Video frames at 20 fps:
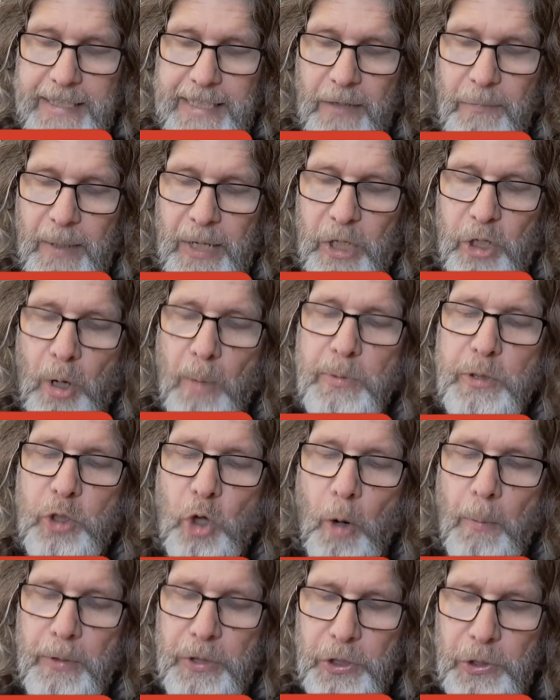that when it comes
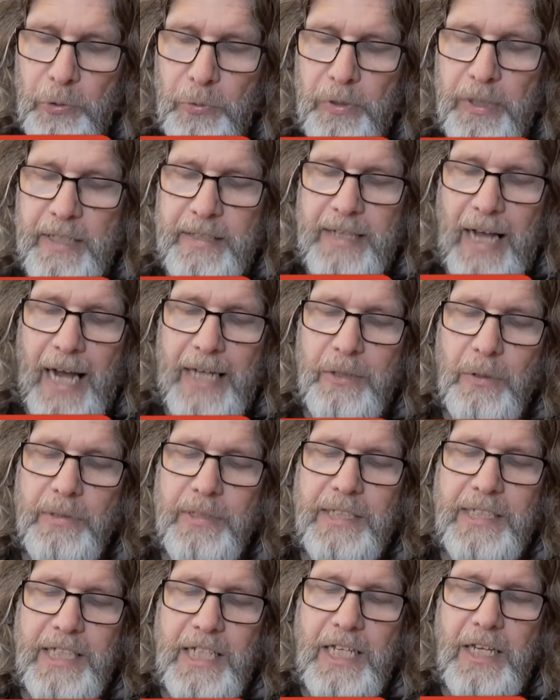to opportunities i
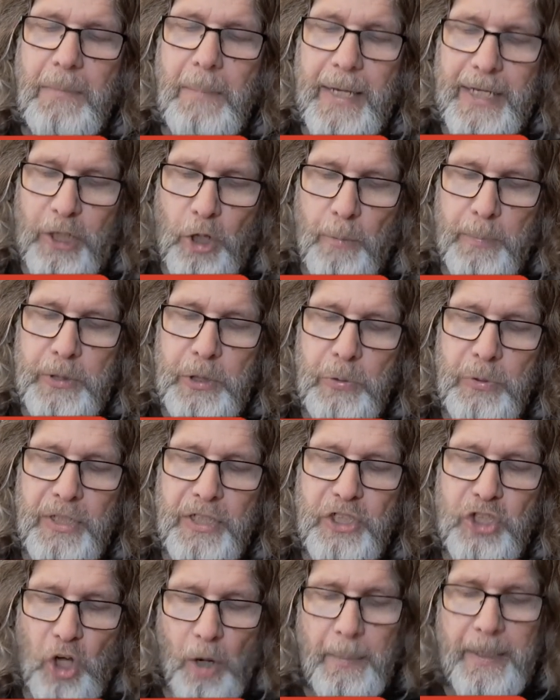don't see many
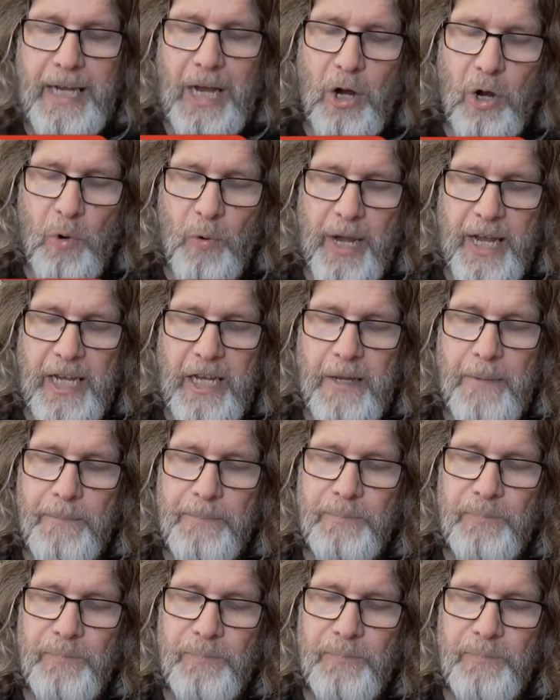opportunities coming our way